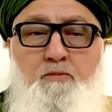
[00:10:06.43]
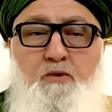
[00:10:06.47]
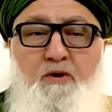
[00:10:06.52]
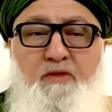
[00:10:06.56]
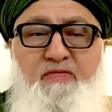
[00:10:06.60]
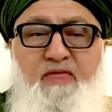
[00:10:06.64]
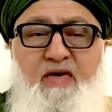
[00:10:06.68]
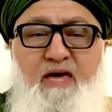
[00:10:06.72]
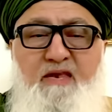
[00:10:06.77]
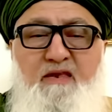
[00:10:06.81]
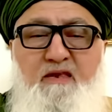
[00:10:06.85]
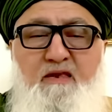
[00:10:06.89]

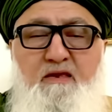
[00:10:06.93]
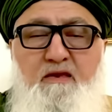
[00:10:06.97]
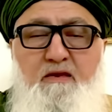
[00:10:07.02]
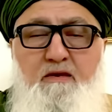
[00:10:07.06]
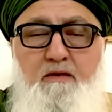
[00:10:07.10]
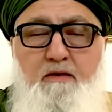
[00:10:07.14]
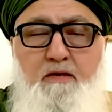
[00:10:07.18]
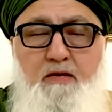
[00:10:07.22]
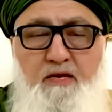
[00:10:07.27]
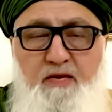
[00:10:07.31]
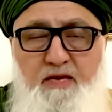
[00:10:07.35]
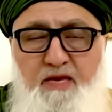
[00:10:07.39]
that
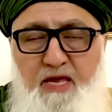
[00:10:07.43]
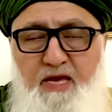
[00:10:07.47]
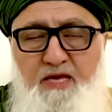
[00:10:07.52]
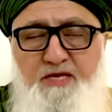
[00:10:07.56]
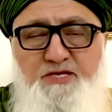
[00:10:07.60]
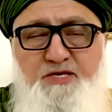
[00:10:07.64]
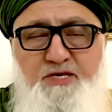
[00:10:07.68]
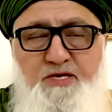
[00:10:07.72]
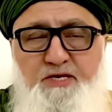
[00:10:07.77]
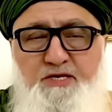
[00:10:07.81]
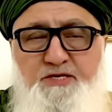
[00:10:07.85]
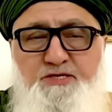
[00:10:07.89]

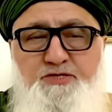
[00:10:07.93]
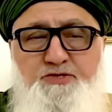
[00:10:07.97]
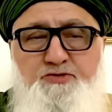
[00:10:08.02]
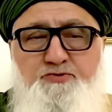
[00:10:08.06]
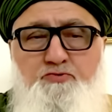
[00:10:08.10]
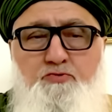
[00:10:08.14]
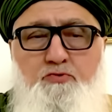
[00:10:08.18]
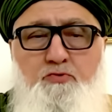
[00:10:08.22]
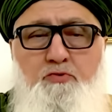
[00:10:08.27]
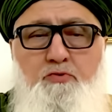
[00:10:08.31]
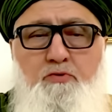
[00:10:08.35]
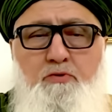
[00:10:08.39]
connection is
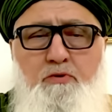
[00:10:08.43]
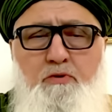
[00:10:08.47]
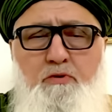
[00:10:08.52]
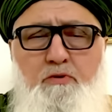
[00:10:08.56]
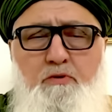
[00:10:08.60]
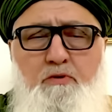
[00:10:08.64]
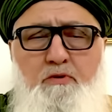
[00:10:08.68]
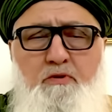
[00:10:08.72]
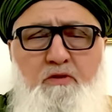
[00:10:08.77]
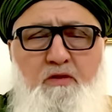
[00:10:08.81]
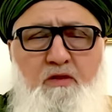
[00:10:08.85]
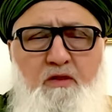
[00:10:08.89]
strong,
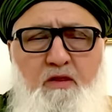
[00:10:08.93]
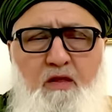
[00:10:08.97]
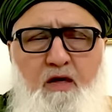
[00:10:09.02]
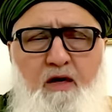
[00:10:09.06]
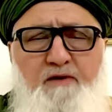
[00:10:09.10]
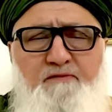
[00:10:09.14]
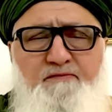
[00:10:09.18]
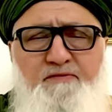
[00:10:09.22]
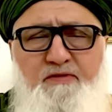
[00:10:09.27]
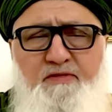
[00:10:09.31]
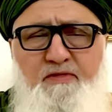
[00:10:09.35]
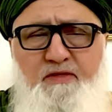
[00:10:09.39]
the
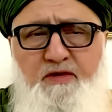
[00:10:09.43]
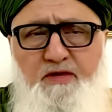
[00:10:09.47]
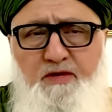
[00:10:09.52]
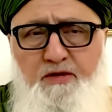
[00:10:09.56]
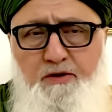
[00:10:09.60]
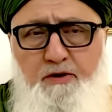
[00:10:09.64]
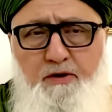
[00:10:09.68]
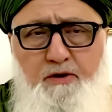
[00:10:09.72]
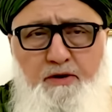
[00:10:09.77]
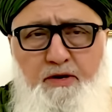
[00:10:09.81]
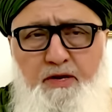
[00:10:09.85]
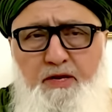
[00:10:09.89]
love and the
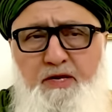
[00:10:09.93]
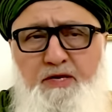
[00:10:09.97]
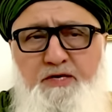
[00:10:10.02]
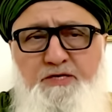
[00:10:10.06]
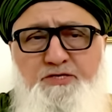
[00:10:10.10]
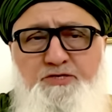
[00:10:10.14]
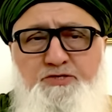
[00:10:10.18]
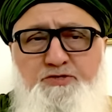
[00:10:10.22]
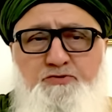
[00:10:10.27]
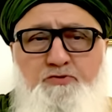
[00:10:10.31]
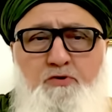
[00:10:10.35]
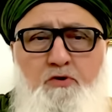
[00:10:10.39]
yearning is
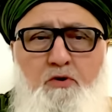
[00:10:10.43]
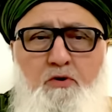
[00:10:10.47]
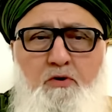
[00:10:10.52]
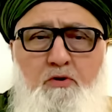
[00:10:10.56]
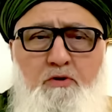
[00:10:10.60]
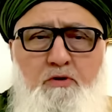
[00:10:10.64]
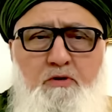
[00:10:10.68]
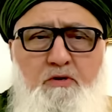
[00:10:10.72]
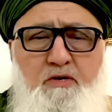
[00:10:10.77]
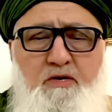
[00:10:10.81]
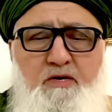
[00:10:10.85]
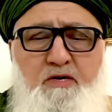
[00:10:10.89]

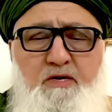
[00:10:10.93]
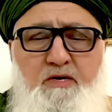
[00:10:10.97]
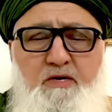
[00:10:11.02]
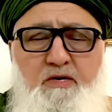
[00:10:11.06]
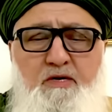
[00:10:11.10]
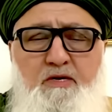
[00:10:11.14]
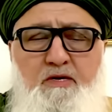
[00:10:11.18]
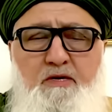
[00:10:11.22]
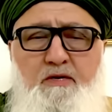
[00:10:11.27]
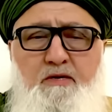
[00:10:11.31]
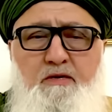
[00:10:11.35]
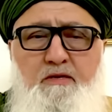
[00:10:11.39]
strong,
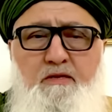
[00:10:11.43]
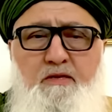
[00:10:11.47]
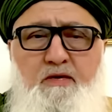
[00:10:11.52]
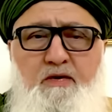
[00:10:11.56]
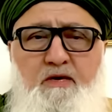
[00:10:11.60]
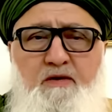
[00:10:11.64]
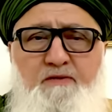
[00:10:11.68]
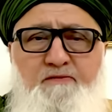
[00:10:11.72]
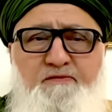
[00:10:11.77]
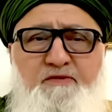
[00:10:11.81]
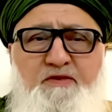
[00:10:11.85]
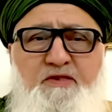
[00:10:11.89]
the
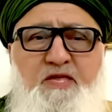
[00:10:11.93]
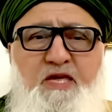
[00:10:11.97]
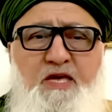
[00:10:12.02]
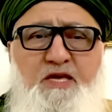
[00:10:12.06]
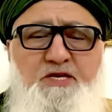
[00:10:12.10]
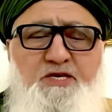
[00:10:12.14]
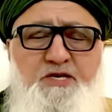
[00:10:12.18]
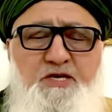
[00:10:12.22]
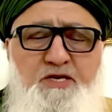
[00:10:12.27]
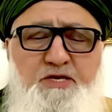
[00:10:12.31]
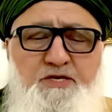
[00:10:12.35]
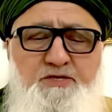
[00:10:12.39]

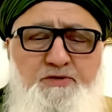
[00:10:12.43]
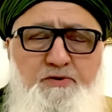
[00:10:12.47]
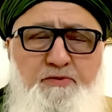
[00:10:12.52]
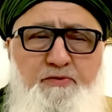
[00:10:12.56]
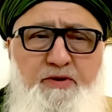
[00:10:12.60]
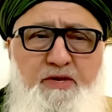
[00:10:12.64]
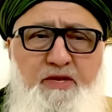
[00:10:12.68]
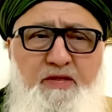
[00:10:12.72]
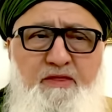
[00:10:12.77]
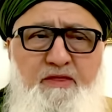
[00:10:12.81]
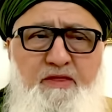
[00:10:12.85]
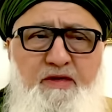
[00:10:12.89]
invitation is
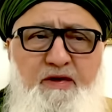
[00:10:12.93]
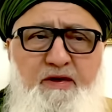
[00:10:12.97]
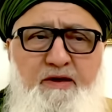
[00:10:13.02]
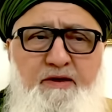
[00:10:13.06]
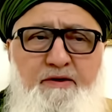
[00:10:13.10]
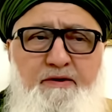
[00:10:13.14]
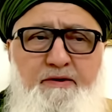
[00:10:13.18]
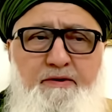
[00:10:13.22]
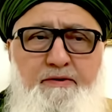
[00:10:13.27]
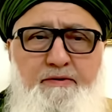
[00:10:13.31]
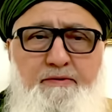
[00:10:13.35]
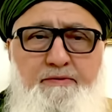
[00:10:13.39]
already
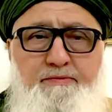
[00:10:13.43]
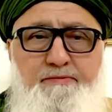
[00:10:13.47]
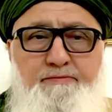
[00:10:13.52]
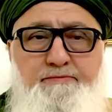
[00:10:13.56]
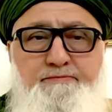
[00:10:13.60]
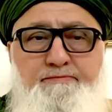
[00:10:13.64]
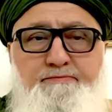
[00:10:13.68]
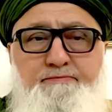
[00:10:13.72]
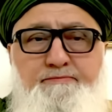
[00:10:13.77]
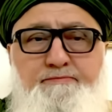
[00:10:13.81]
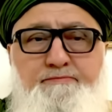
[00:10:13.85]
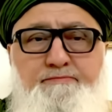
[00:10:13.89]
there.
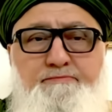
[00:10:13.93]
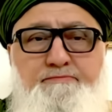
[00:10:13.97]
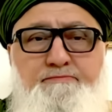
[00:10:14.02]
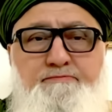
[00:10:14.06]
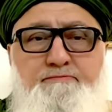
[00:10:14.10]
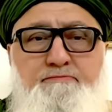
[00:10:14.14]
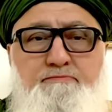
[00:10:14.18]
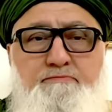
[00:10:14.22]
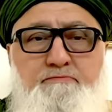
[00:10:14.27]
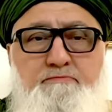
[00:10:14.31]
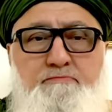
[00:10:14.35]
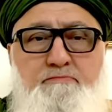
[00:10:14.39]

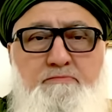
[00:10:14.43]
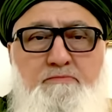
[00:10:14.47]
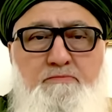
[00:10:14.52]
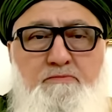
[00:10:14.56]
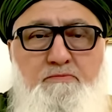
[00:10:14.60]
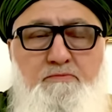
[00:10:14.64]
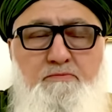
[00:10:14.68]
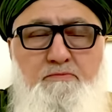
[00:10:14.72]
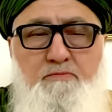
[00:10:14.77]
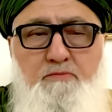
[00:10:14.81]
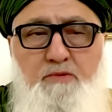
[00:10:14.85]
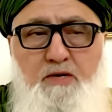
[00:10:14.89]

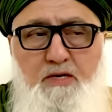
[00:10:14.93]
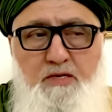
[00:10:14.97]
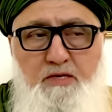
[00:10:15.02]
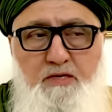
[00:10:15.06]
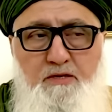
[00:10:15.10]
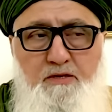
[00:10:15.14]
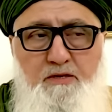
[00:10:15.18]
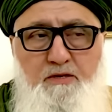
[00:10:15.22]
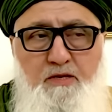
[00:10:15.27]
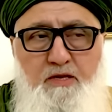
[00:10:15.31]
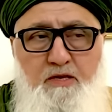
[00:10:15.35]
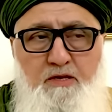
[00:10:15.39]
Why
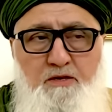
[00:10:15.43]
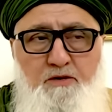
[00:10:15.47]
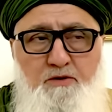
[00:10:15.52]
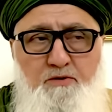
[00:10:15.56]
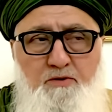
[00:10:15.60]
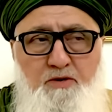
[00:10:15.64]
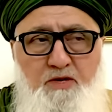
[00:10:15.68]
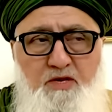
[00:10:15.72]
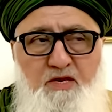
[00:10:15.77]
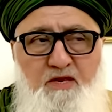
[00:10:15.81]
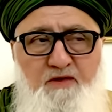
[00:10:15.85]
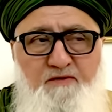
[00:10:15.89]
did, then you
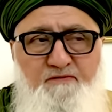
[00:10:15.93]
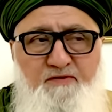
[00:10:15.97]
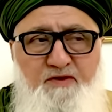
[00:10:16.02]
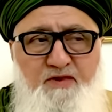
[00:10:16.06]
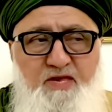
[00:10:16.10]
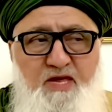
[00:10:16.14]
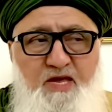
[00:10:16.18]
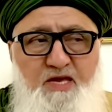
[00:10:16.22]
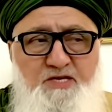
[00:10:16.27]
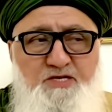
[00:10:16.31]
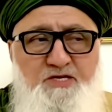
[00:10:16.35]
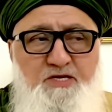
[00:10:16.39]
need an
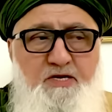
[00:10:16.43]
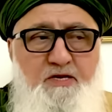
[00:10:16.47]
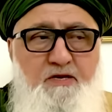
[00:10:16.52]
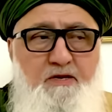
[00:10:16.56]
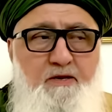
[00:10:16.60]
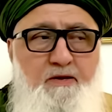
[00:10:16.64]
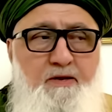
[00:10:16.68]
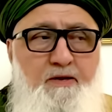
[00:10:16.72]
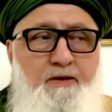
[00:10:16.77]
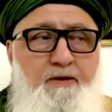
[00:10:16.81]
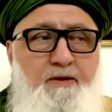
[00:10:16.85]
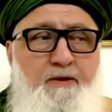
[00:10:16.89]
invitation?
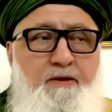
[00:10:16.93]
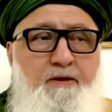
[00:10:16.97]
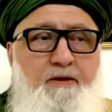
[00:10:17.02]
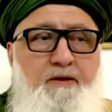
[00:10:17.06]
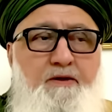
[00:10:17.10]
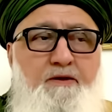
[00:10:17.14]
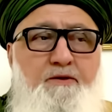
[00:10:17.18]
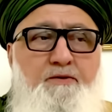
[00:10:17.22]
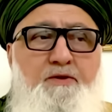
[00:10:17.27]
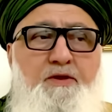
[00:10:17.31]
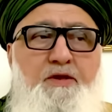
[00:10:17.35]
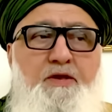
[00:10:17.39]

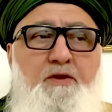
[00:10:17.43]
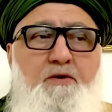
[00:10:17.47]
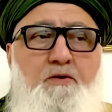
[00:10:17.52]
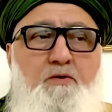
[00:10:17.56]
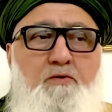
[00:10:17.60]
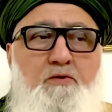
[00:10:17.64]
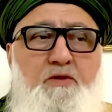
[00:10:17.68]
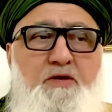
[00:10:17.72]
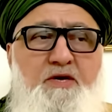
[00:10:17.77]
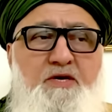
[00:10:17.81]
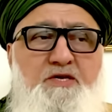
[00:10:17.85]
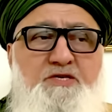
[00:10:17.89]
You need
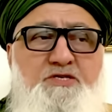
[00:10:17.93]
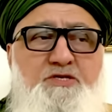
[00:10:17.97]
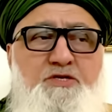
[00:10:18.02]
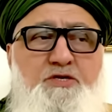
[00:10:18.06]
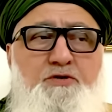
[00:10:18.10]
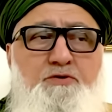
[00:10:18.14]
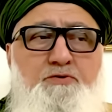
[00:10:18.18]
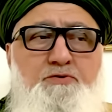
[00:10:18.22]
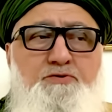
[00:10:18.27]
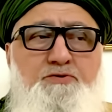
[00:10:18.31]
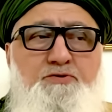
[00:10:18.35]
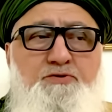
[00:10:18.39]
only
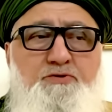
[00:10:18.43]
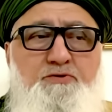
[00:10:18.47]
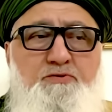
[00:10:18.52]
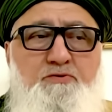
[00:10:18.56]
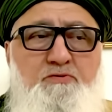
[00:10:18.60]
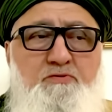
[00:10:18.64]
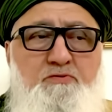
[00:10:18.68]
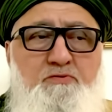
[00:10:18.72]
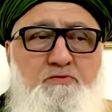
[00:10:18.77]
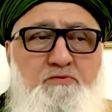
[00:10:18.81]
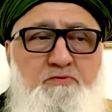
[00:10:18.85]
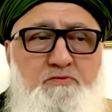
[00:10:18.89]
excuse
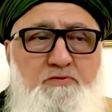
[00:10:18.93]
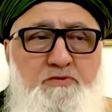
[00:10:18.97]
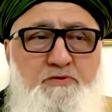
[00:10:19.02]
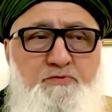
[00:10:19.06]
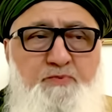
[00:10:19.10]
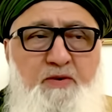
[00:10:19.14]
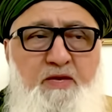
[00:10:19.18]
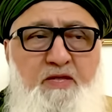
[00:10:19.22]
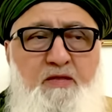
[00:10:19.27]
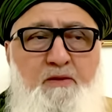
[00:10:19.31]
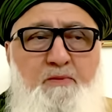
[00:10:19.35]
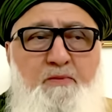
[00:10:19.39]
to
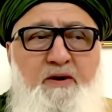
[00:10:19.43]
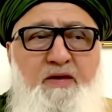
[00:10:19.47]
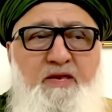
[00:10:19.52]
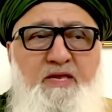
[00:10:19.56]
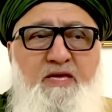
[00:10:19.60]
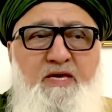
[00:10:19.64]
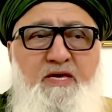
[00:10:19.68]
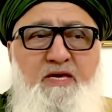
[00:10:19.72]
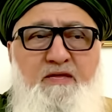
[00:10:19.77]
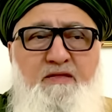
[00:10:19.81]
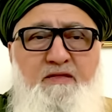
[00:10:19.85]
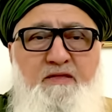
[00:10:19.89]
spend the
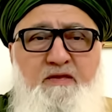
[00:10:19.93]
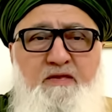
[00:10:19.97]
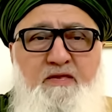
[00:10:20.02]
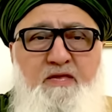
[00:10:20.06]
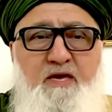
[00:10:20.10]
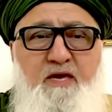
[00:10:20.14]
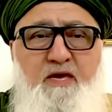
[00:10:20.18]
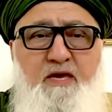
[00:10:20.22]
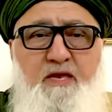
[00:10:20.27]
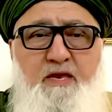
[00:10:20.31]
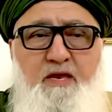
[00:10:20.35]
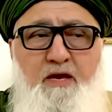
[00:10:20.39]
money, get the
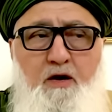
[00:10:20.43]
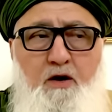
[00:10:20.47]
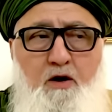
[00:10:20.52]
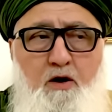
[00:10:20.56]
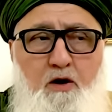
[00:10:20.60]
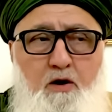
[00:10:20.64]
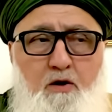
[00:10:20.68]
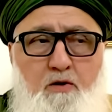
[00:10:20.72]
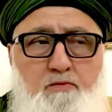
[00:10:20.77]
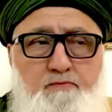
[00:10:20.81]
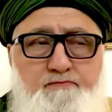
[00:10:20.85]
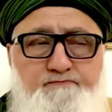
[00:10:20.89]
ticket and go.